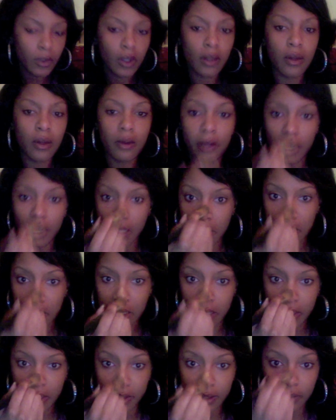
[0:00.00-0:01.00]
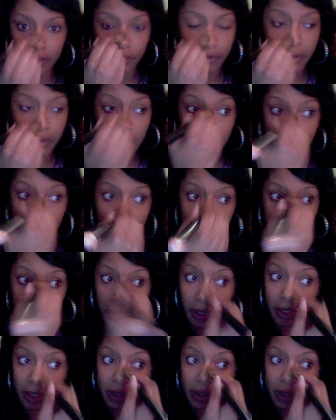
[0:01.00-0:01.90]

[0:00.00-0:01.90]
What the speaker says: Okay, and then from that point I